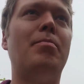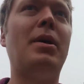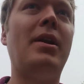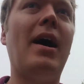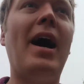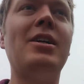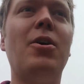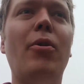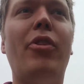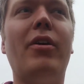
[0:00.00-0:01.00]
But I
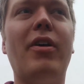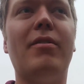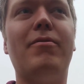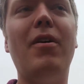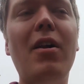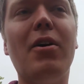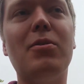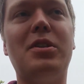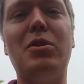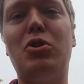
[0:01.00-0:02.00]
don't think that
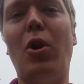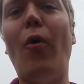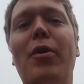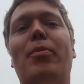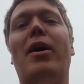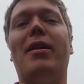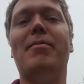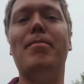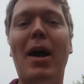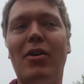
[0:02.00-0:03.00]
follows that you should only plant
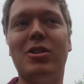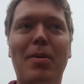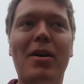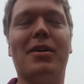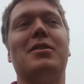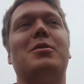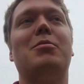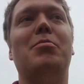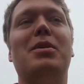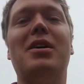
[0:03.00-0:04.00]
male asparagus,
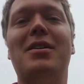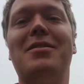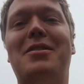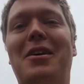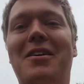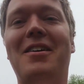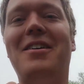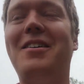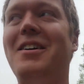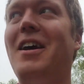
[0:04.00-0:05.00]
because
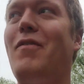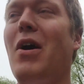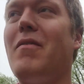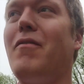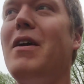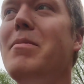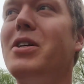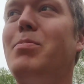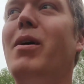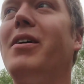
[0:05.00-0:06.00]
if you have a female
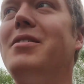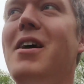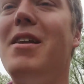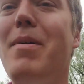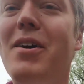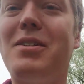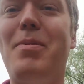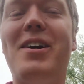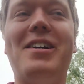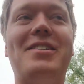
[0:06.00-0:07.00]
asparagus and a male
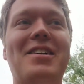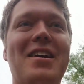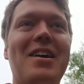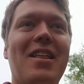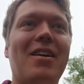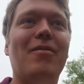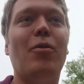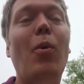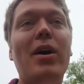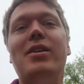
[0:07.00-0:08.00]
asparagus, for
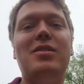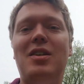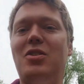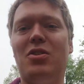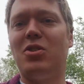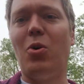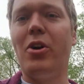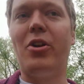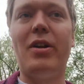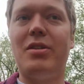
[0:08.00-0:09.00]
one, it's easier to
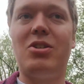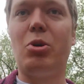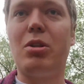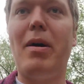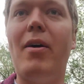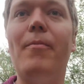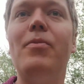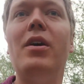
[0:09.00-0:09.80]
sort. You don't have to sort them out.